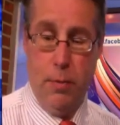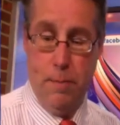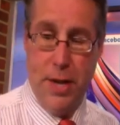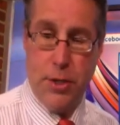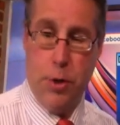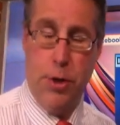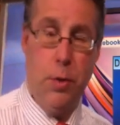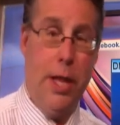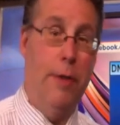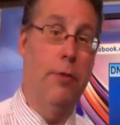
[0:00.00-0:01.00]
make certain
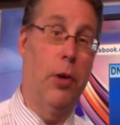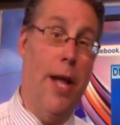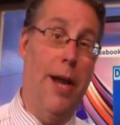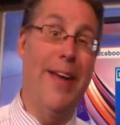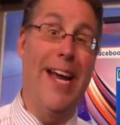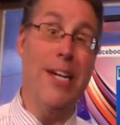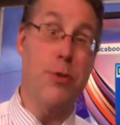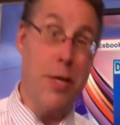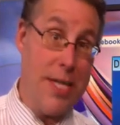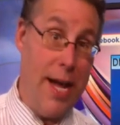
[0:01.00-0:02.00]
you allow for a lot of
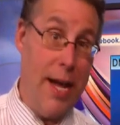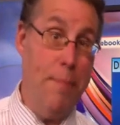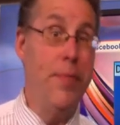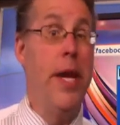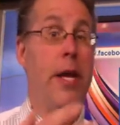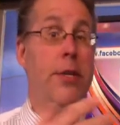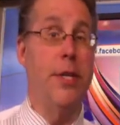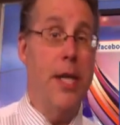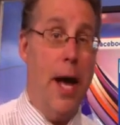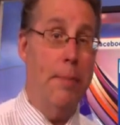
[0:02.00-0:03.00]
extra time
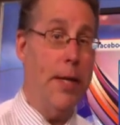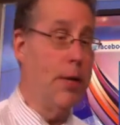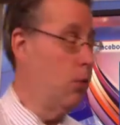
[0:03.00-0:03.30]
to not be in a